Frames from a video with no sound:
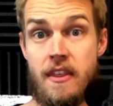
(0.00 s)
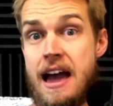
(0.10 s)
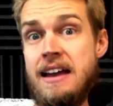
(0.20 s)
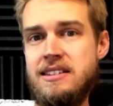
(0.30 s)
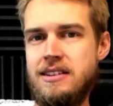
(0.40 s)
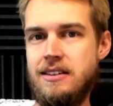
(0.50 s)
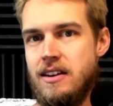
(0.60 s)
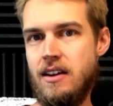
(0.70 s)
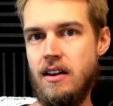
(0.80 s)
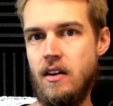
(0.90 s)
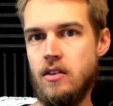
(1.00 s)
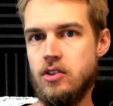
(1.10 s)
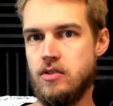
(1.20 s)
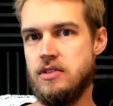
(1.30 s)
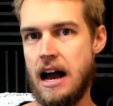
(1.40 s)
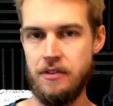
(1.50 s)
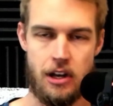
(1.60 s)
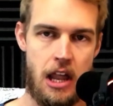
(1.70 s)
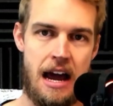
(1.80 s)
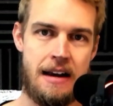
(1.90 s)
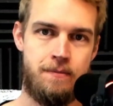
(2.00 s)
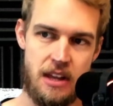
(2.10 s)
that down the line.